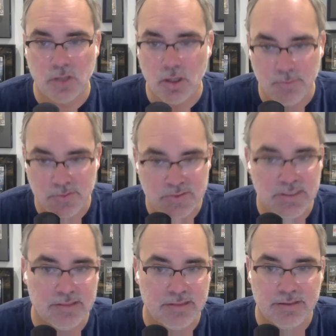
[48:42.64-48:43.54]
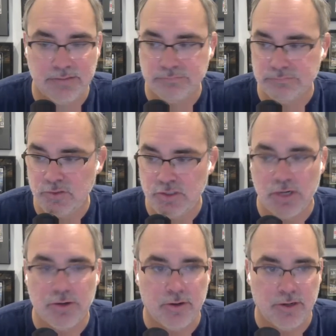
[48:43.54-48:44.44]
almost nothing
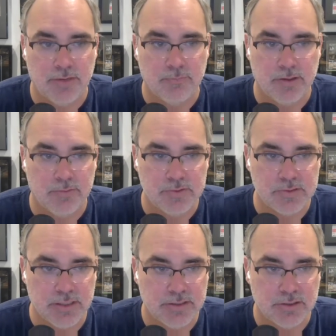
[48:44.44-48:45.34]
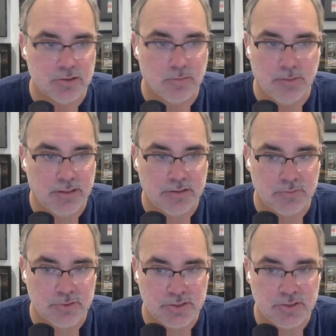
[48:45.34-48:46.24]
done on it when it was like determined that
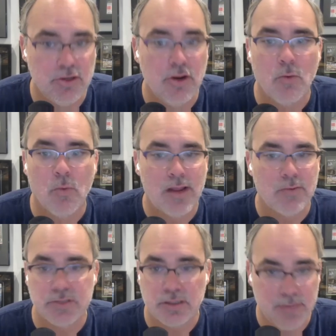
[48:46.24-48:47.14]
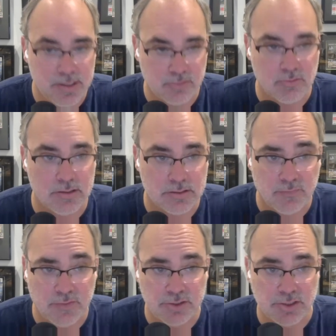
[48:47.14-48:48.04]
there was just no way it was going to make it across the
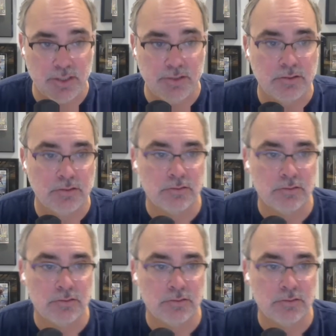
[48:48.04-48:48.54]
finish line.